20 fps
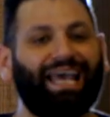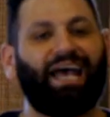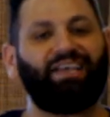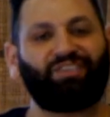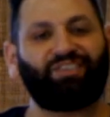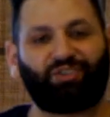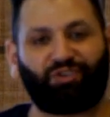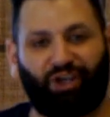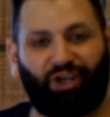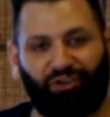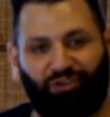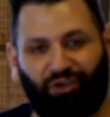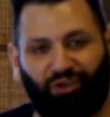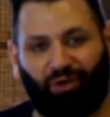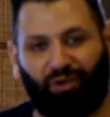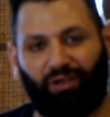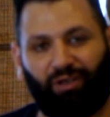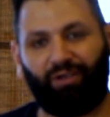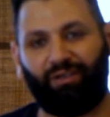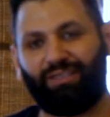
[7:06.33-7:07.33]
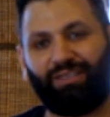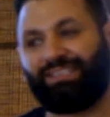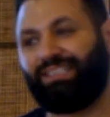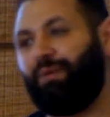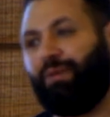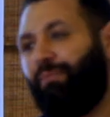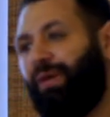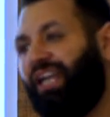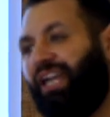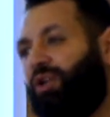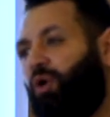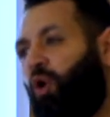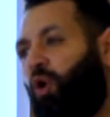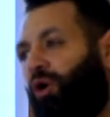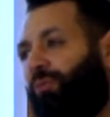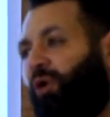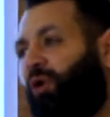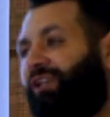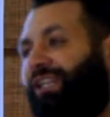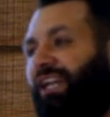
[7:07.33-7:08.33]
estradiol. It's the main
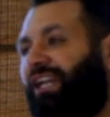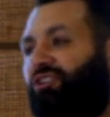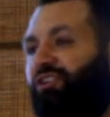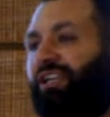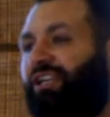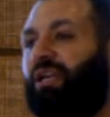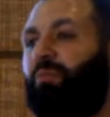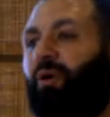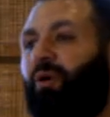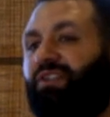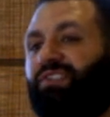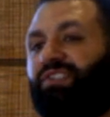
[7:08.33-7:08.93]
hormone that you keep on